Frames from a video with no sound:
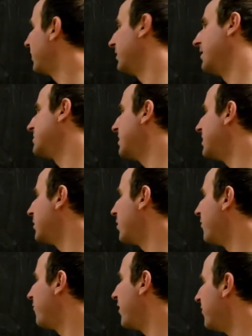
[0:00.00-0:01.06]
let's say here you
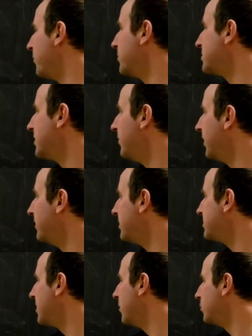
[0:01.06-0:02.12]
have 5
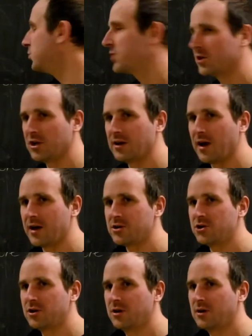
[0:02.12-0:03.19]
possibilities how to set an edge
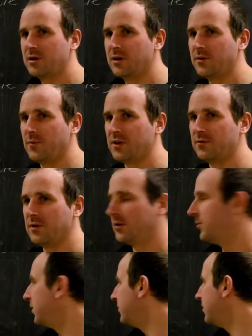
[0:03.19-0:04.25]

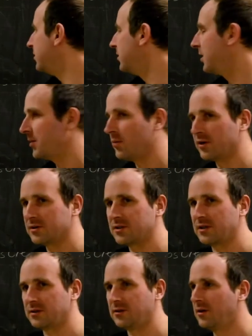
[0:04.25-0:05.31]
between the neighbors,
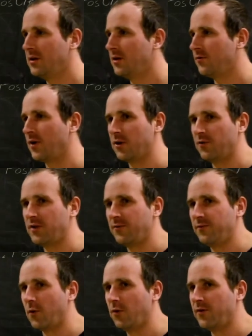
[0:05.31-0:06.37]
and one of them
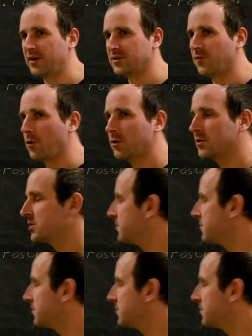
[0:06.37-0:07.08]
always works.